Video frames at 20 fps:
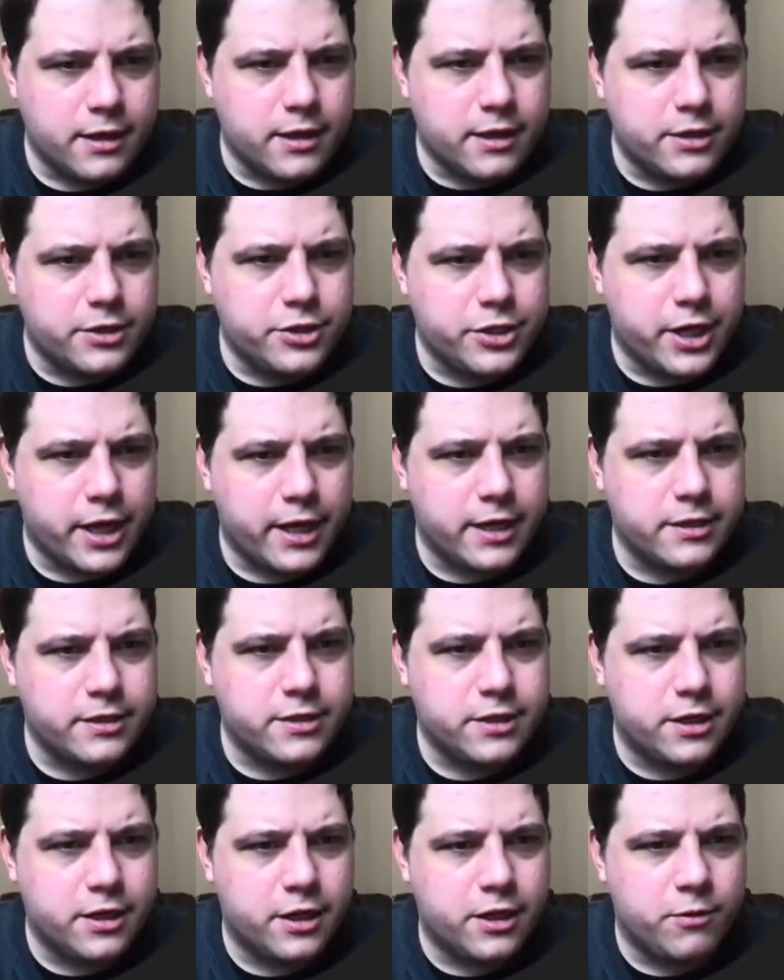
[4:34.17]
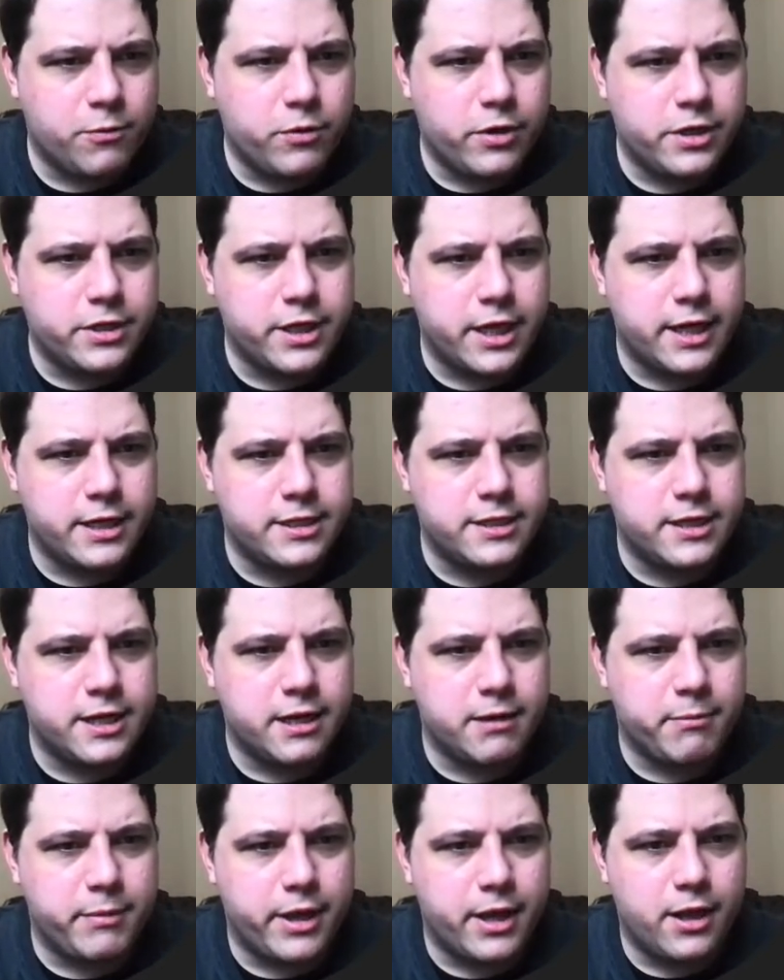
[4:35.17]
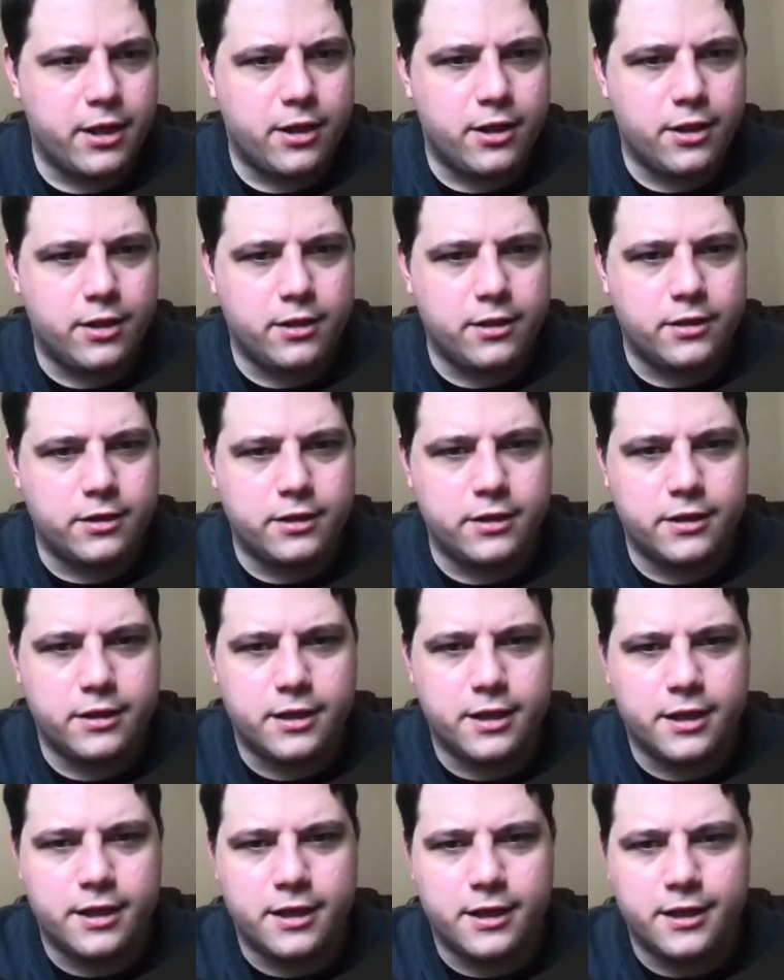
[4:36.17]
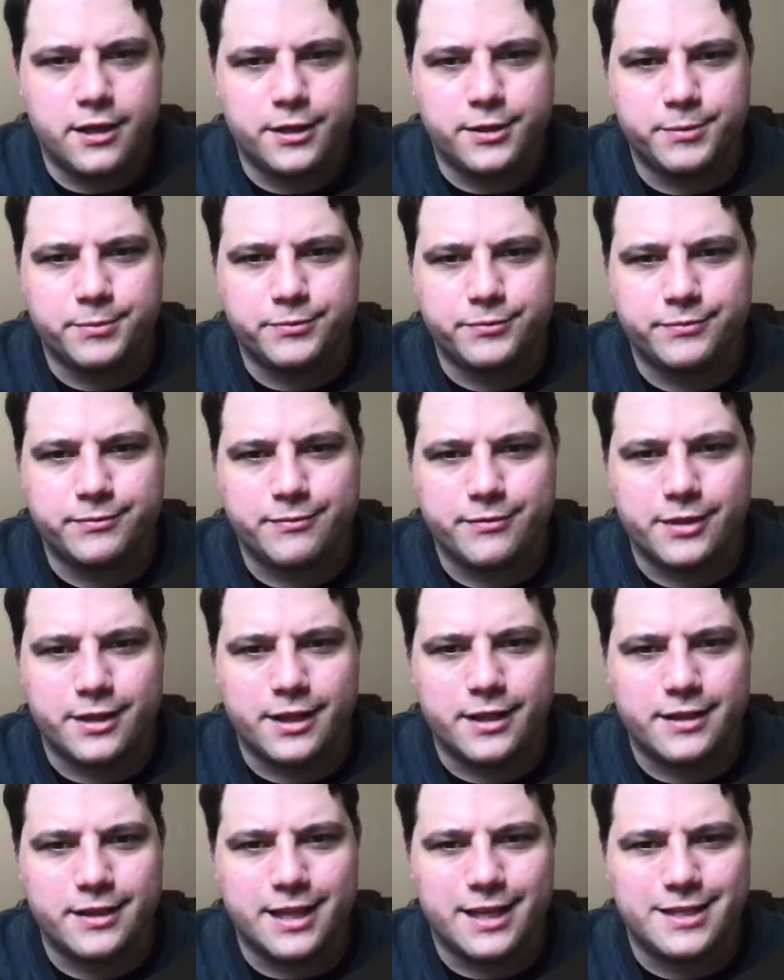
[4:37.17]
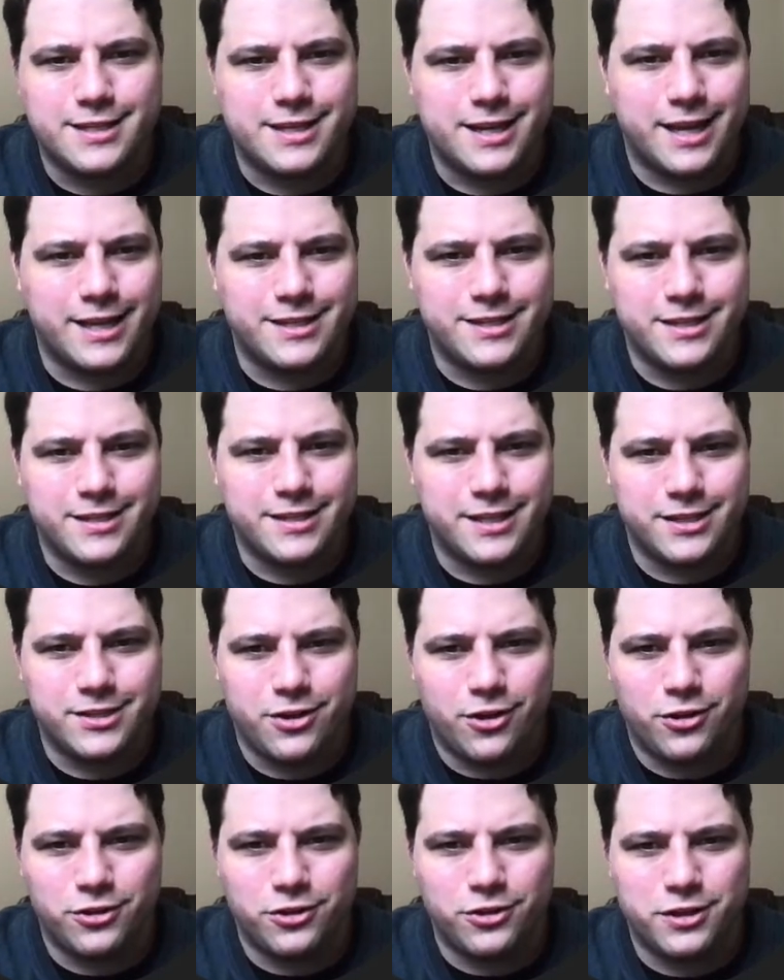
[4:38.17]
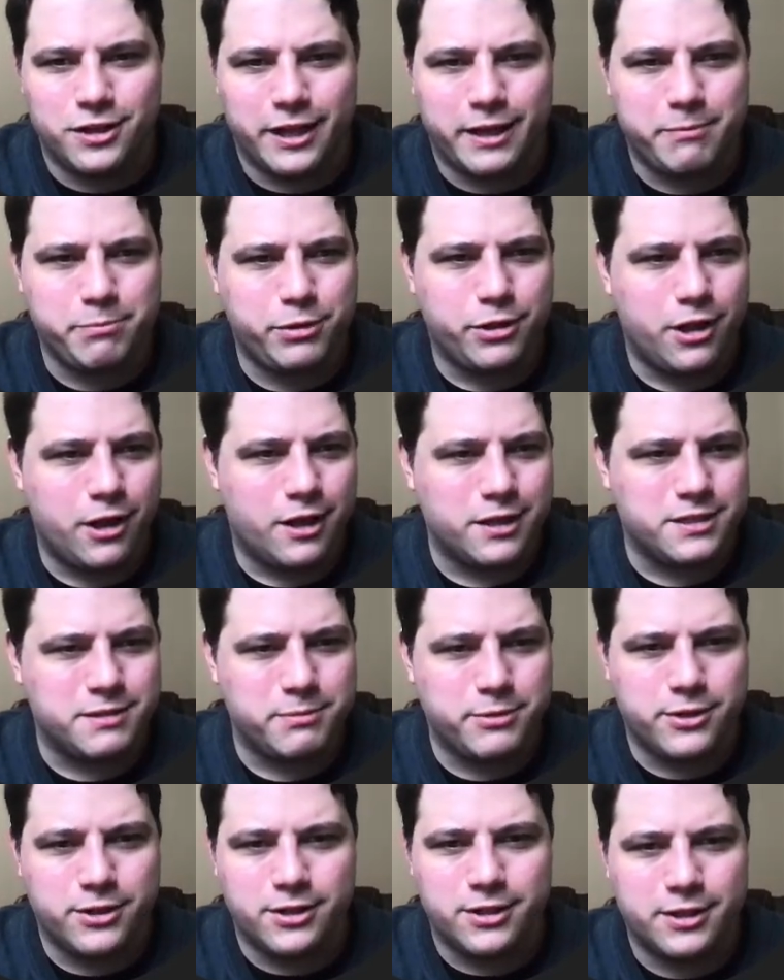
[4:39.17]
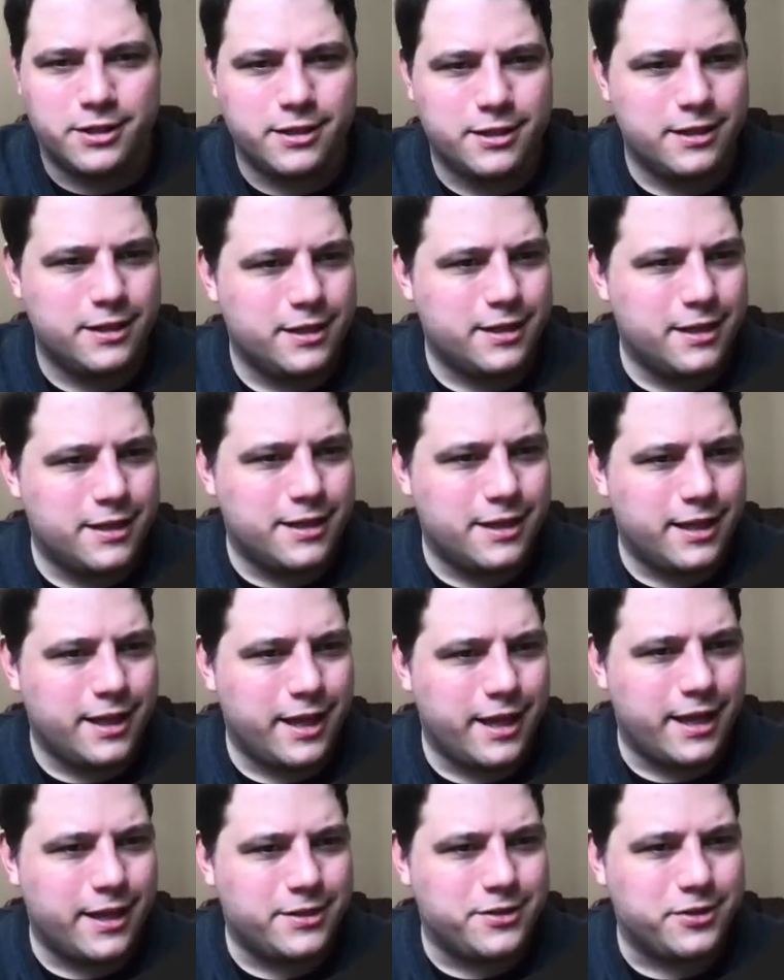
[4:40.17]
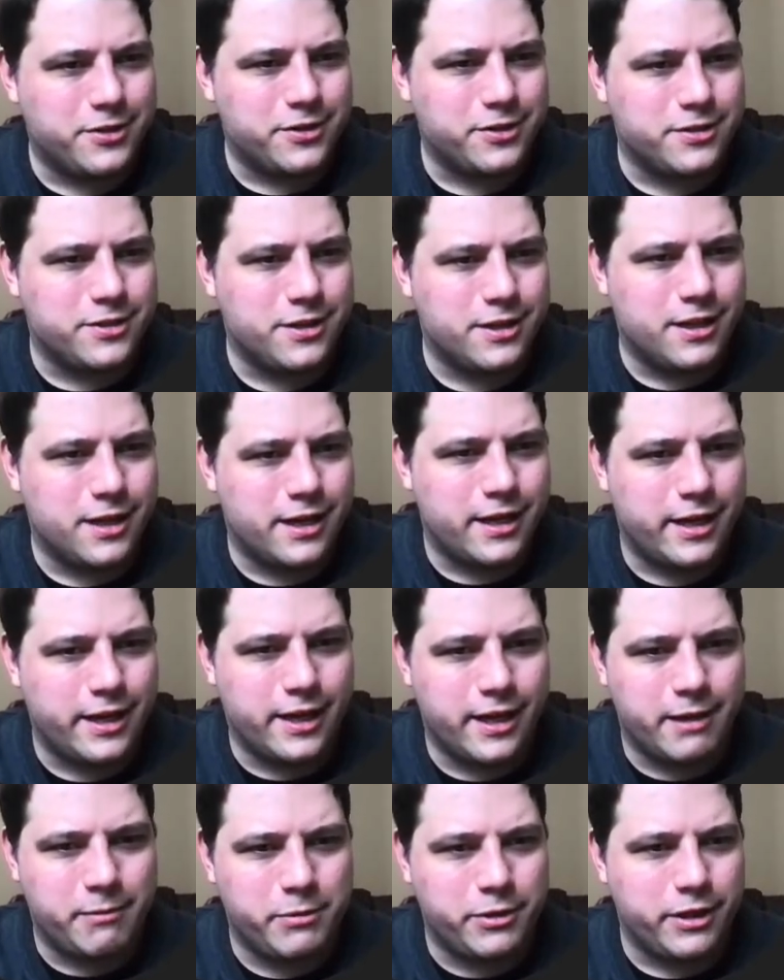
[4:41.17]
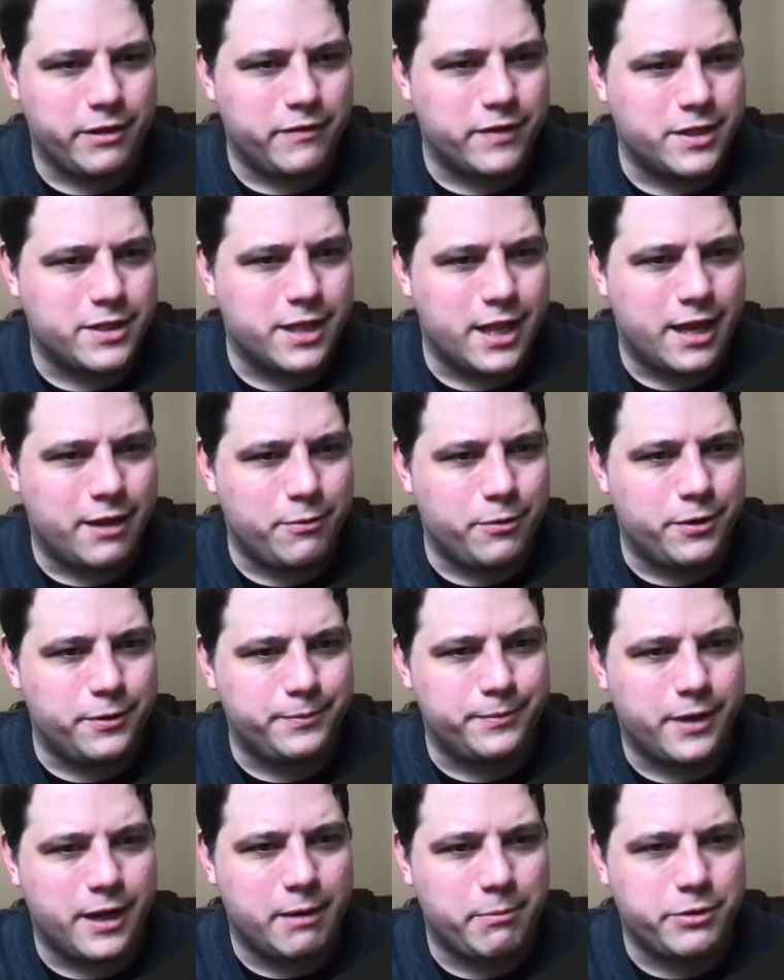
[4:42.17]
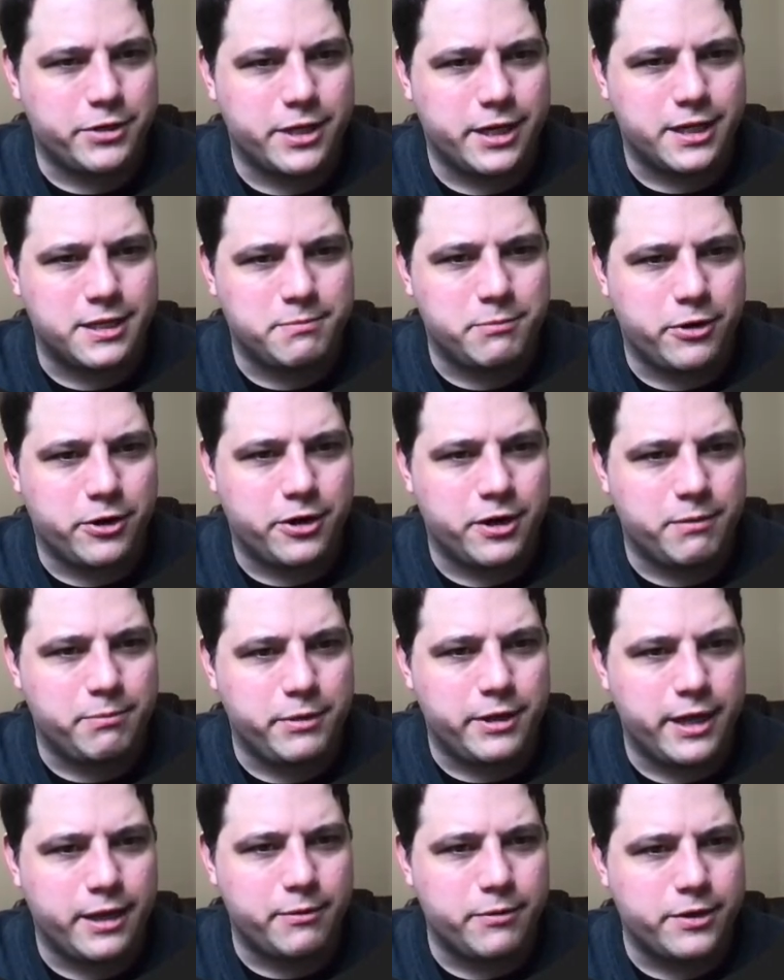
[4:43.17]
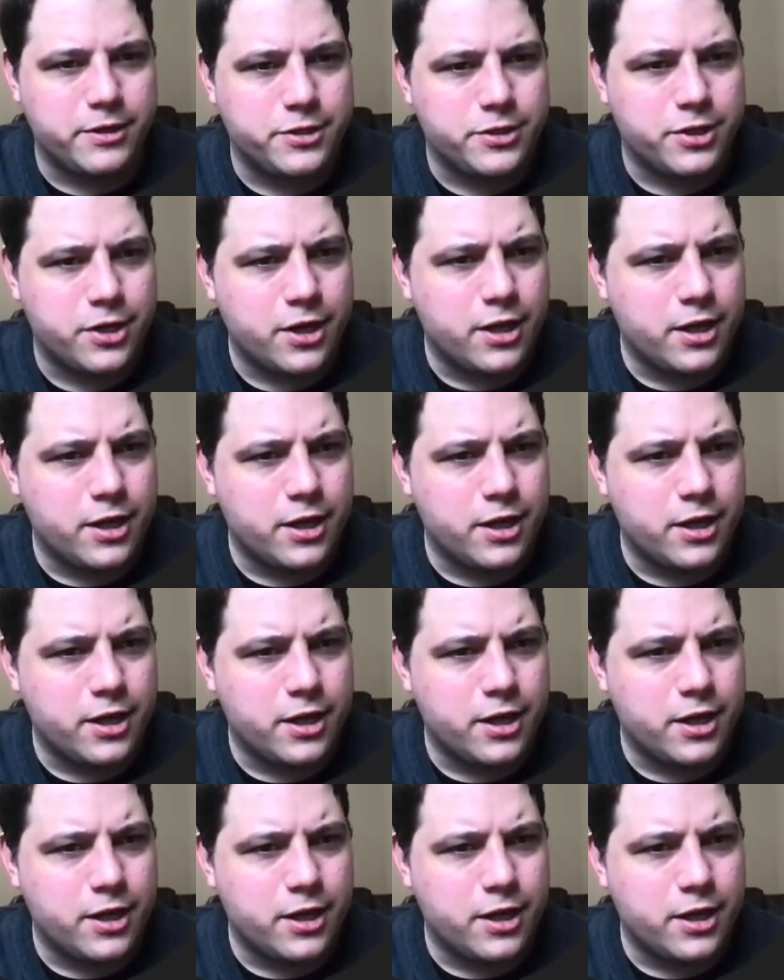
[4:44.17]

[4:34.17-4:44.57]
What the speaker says: changed. What is HTML? That's nice because these all look like plausible answers. I believe it's that one, hypertext markup language.